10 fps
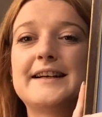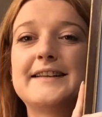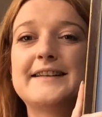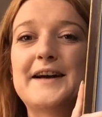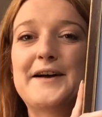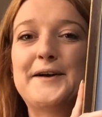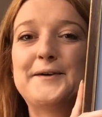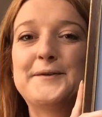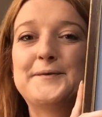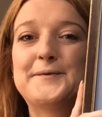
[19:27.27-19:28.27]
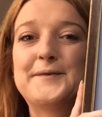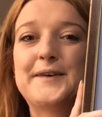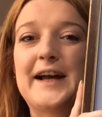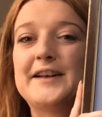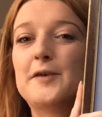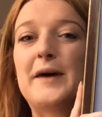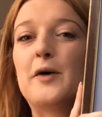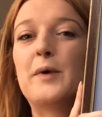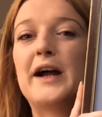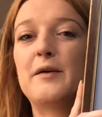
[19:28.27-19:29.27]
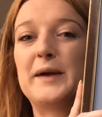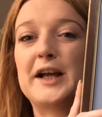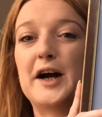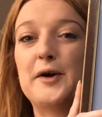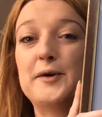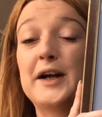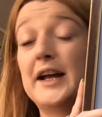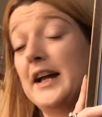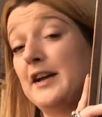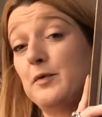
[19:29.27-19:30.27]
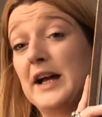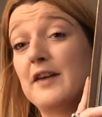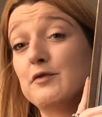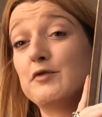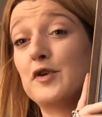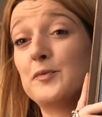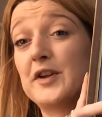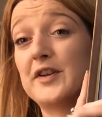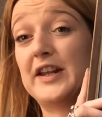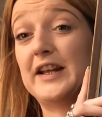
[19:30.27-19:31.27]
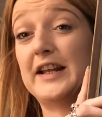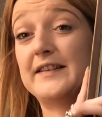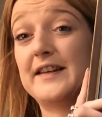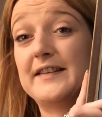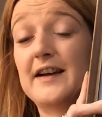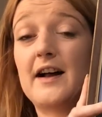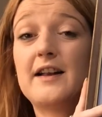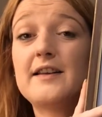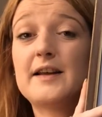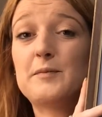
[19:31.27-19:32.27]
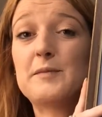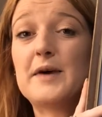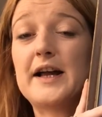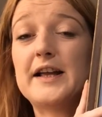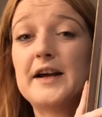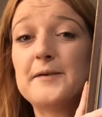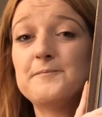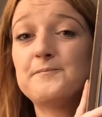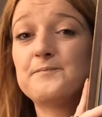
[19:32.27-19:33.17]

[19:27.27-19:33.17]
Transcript: So, and no matter where we go, if we have a room that is this colour, then we may